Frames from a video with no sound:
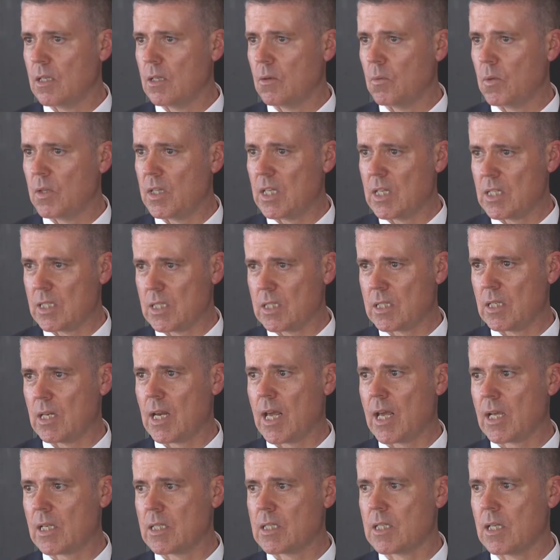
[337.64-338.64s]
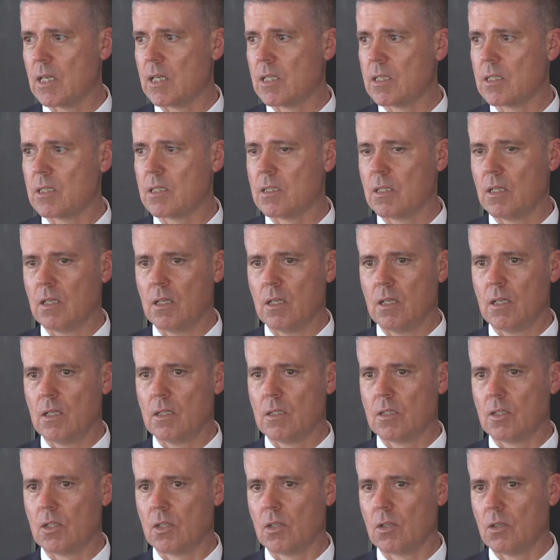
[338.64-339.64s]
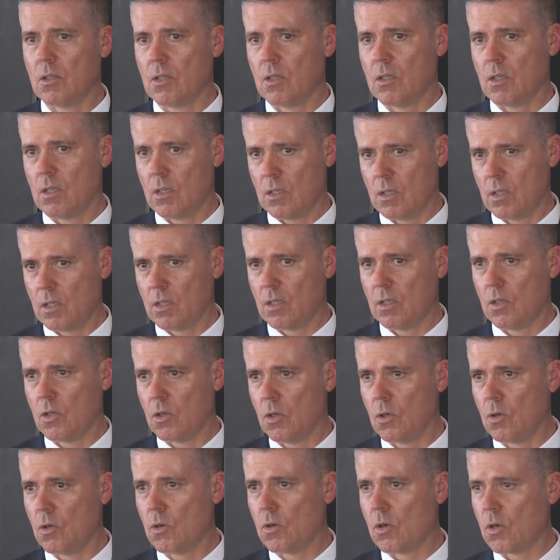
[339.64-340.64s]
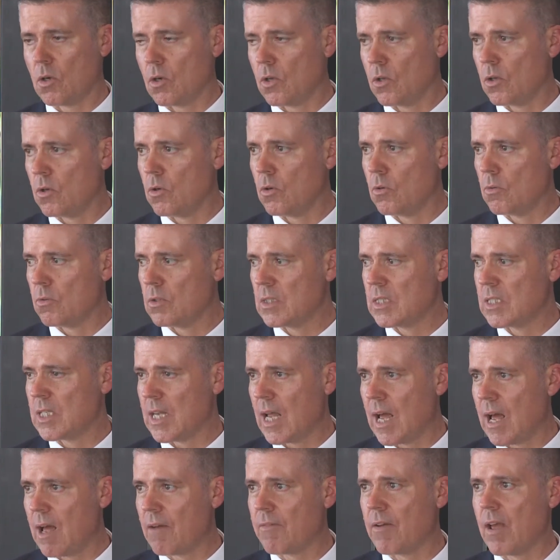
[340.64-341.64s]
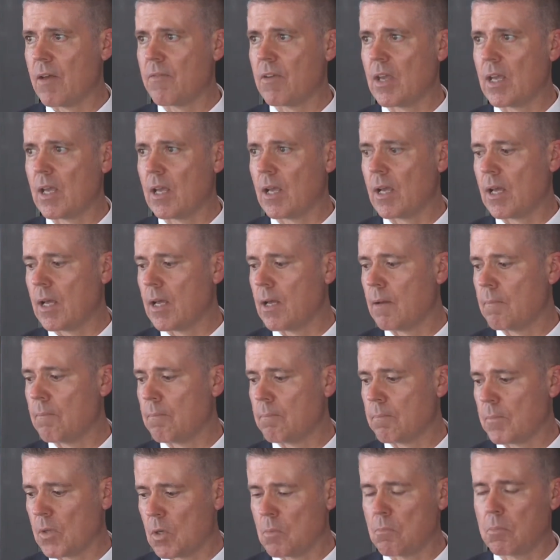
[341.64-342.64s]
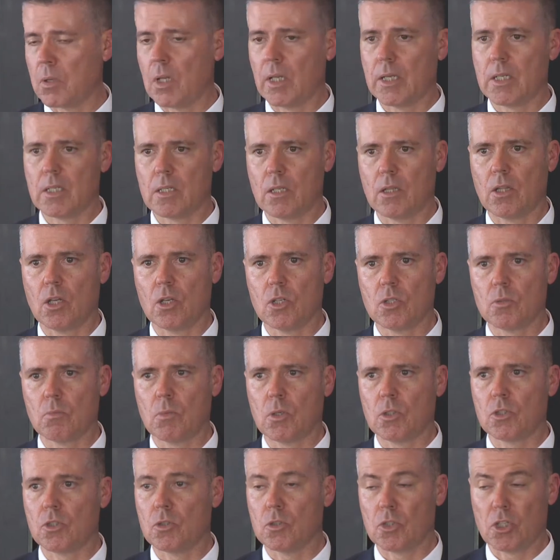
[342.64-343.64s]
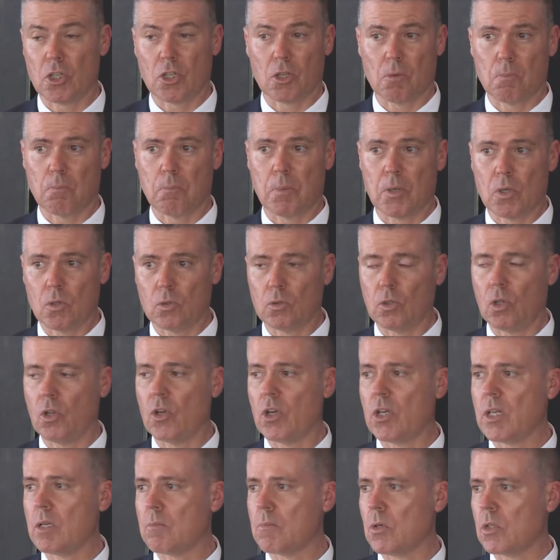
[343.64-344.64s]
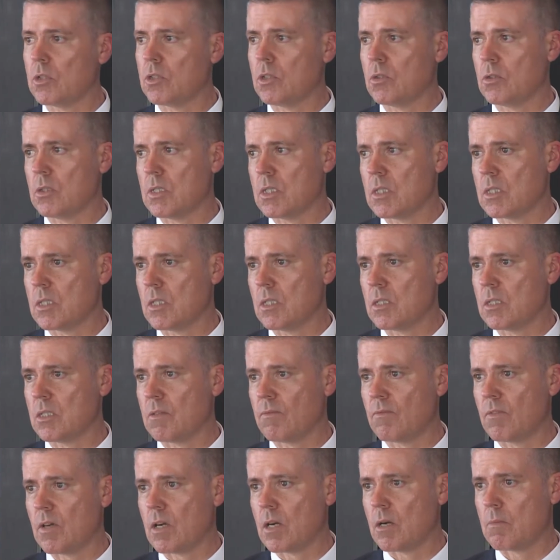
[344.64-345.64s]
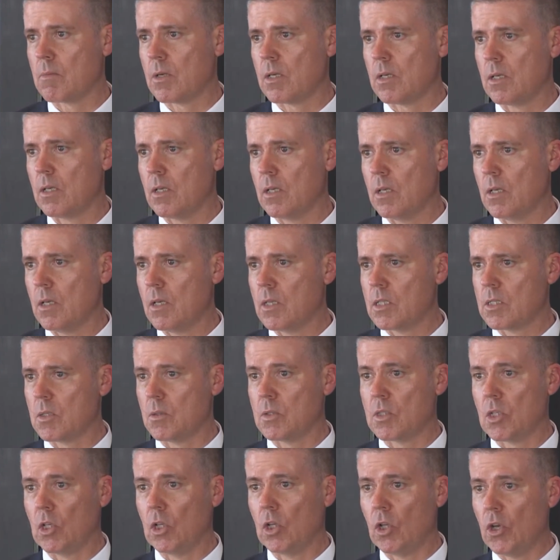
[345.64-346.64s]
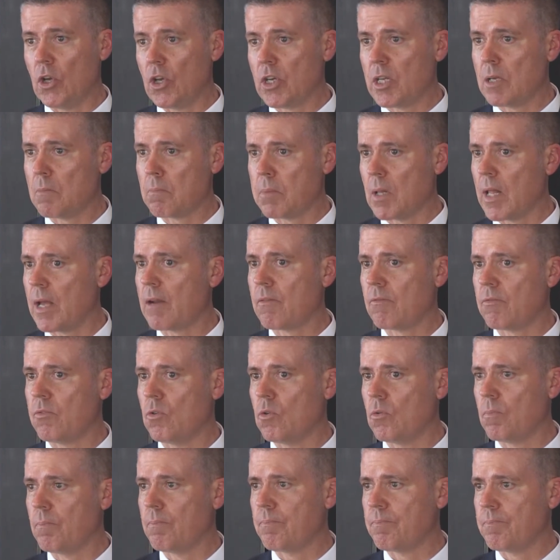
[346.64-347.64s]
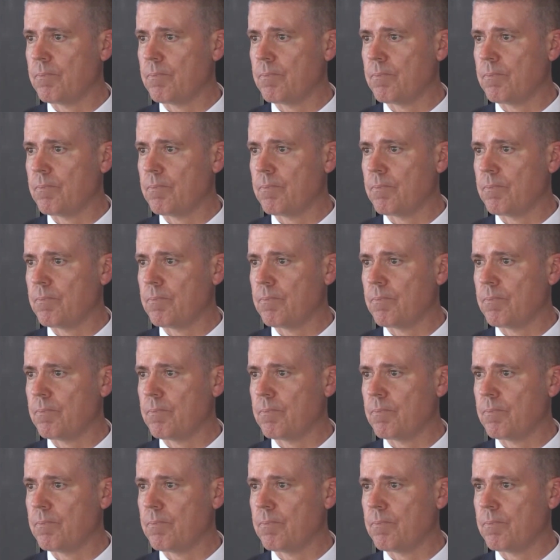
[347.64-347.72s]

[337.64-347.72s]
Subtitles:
with instant access to your staff having completed those modules. You can build learning modules into this environment. So it's a learning platform,